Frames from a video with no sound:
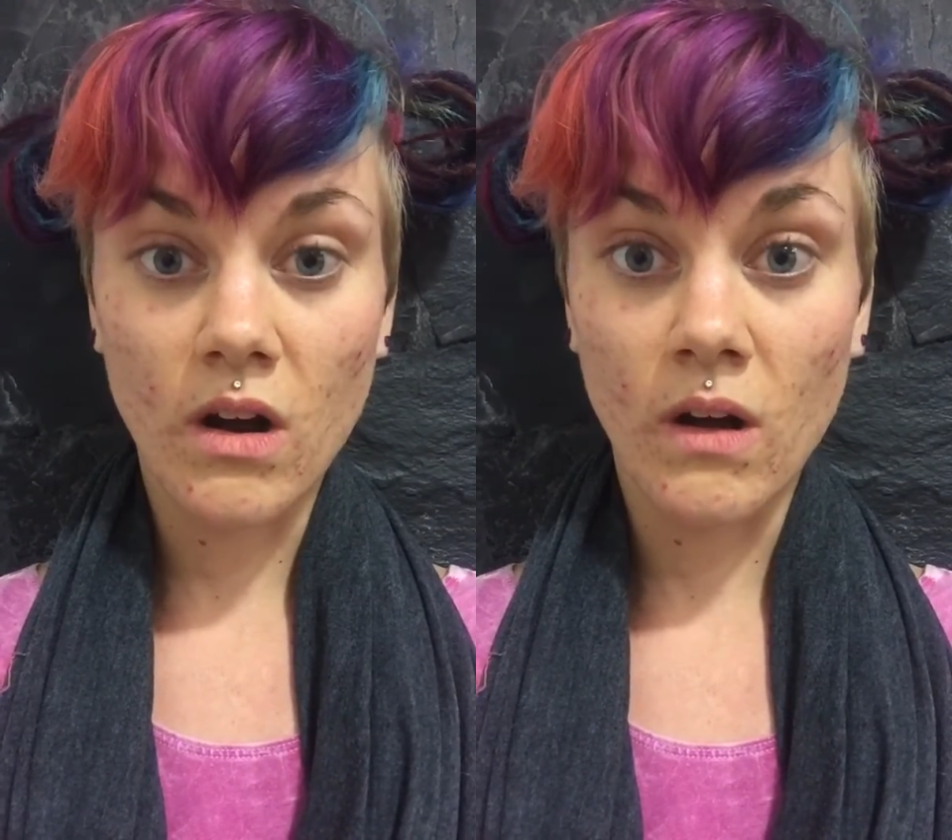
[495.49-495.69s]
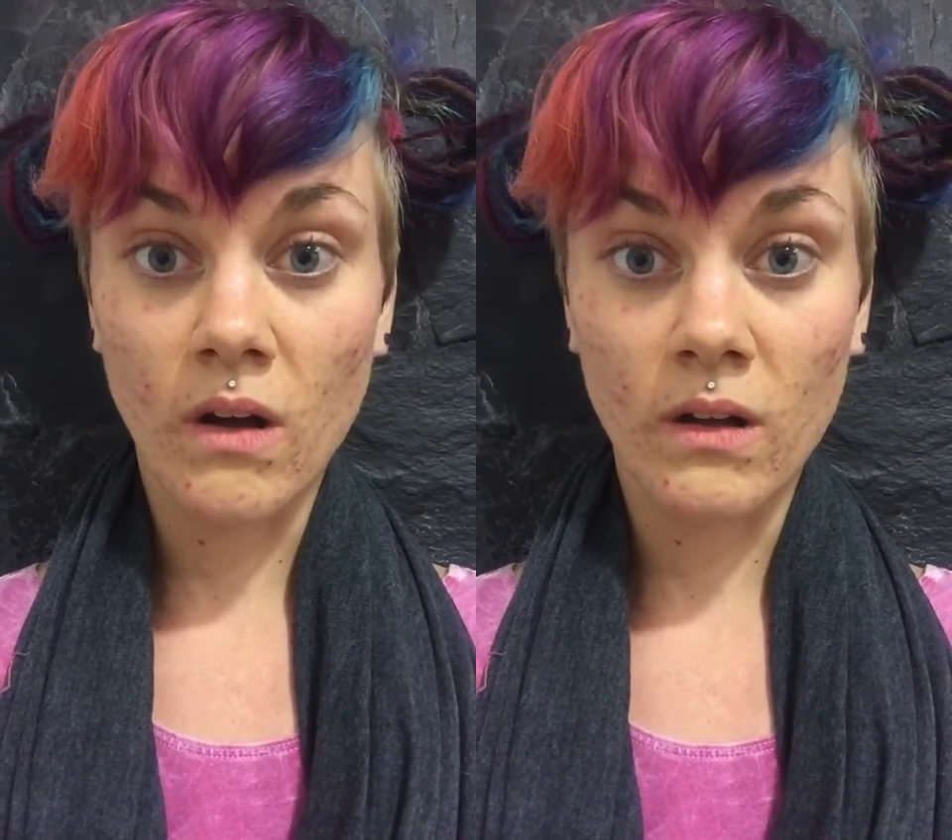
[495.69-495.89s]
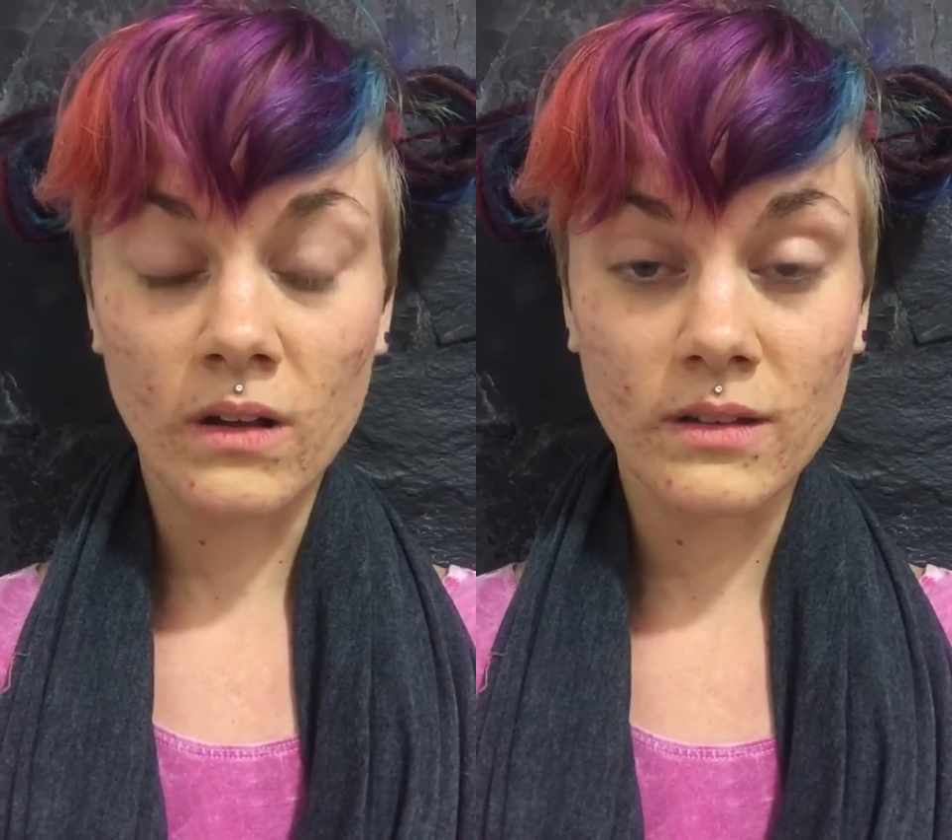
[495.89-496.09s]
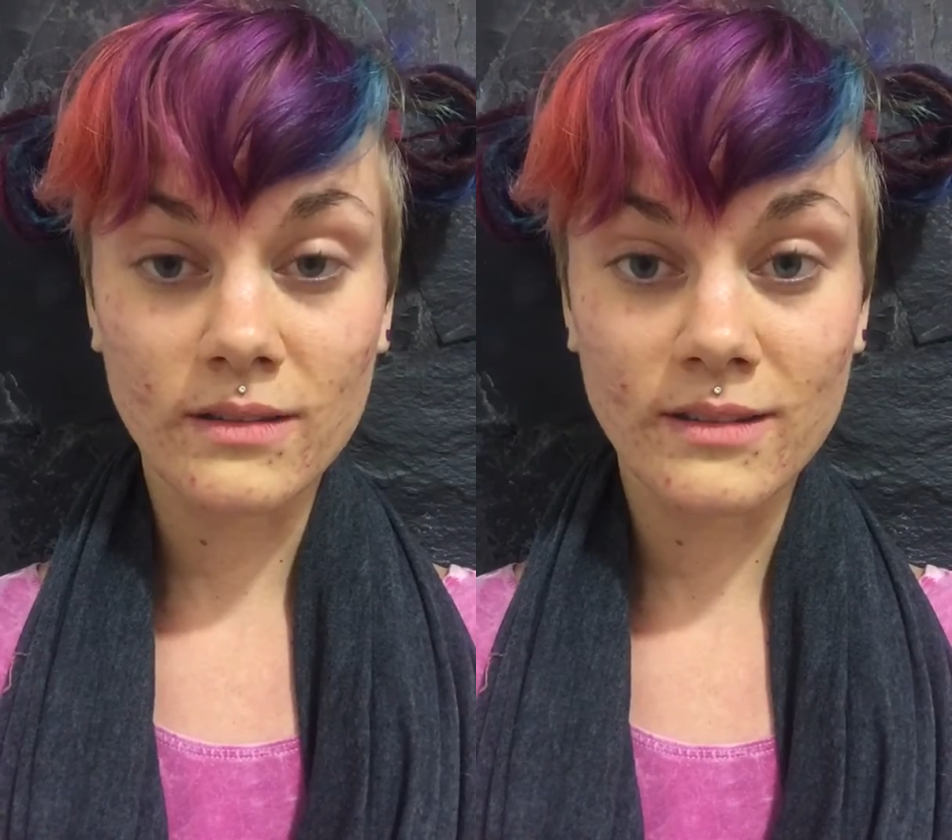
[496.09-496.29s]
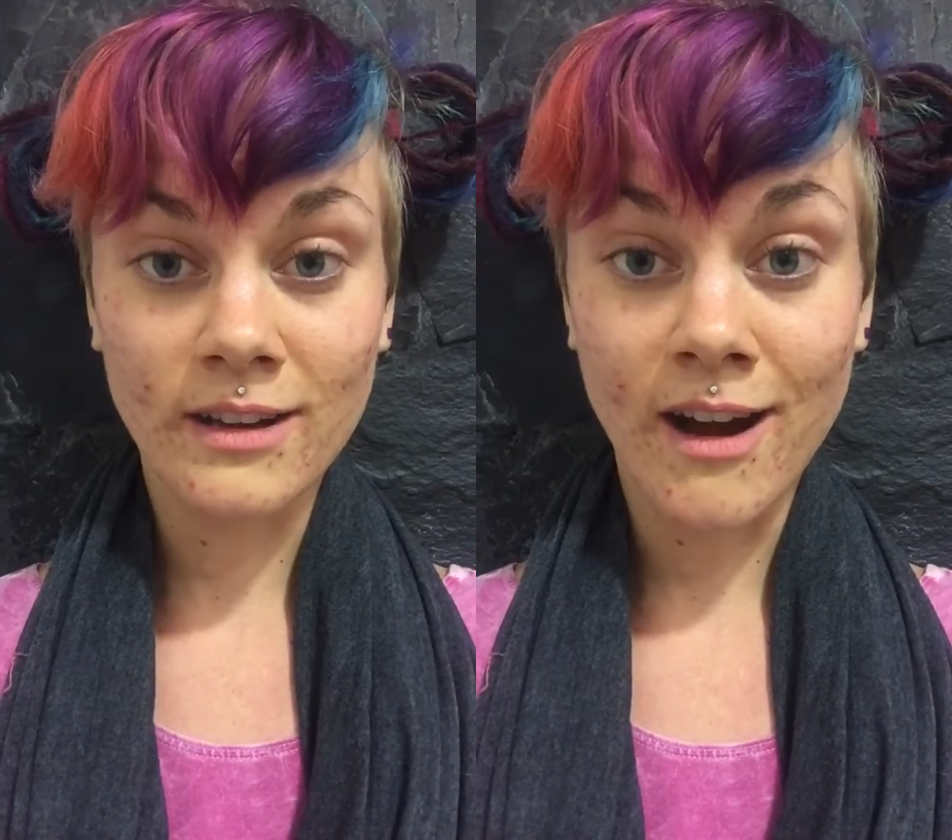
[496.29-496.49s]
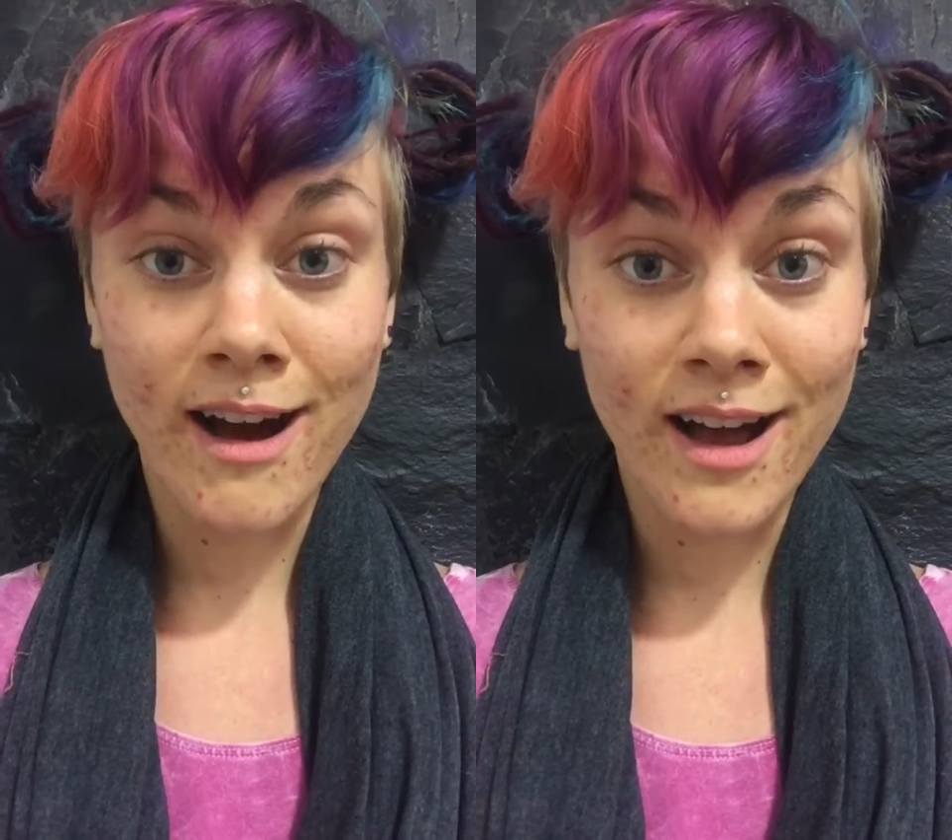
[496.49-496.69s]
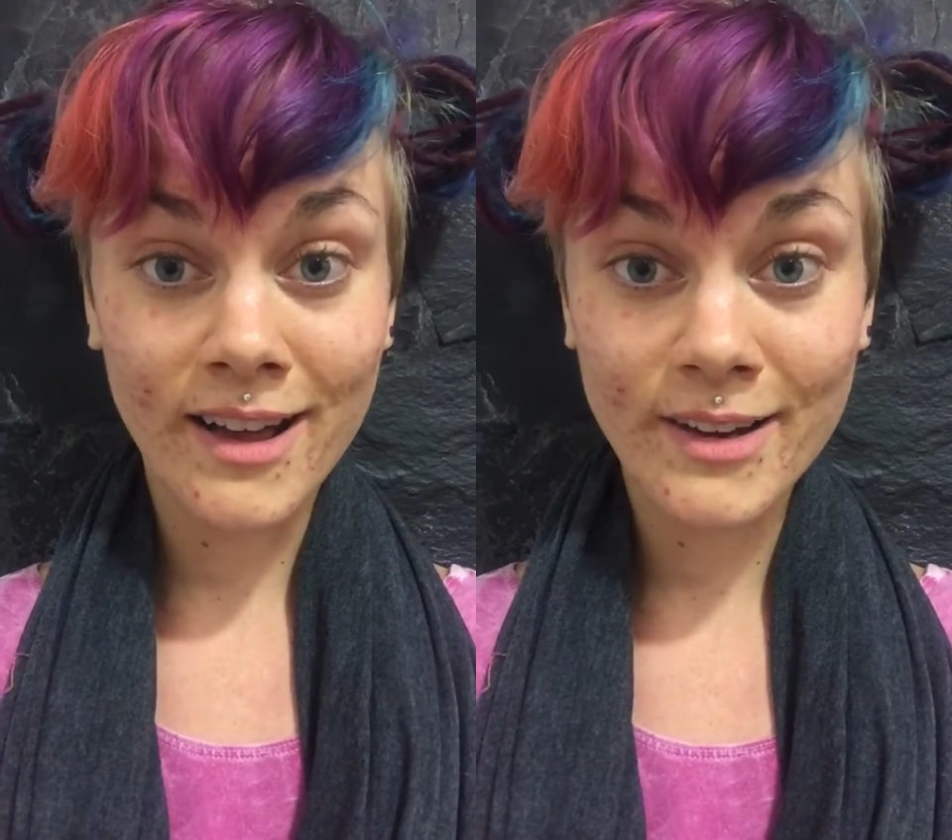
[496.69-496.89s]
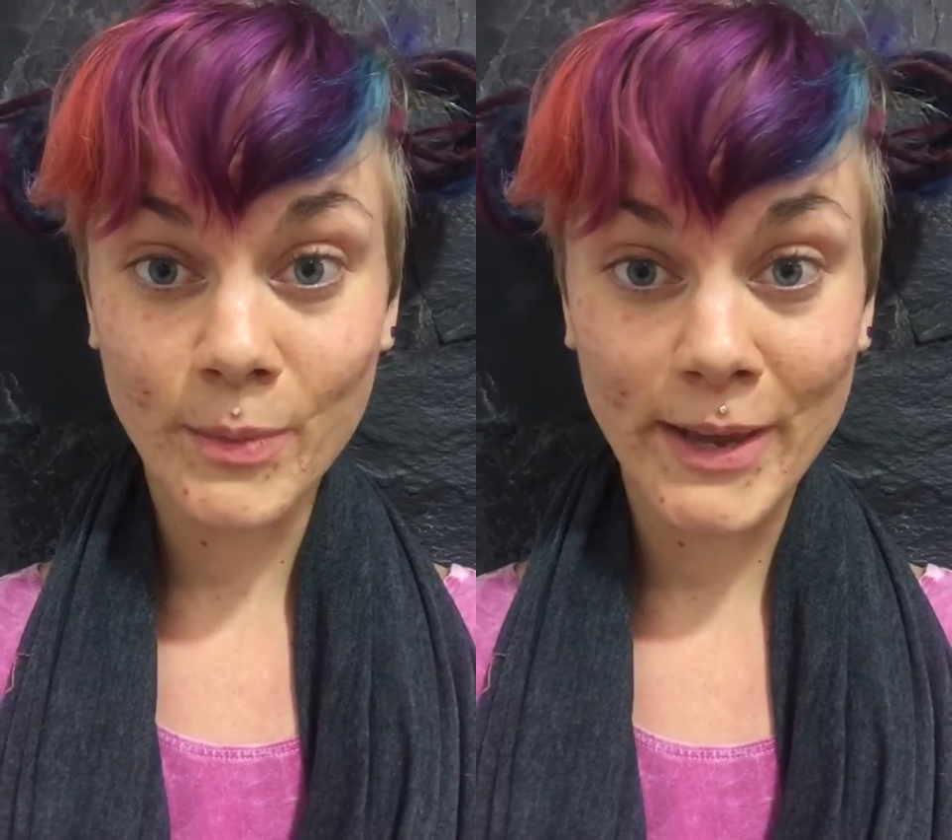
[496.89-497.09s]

all God,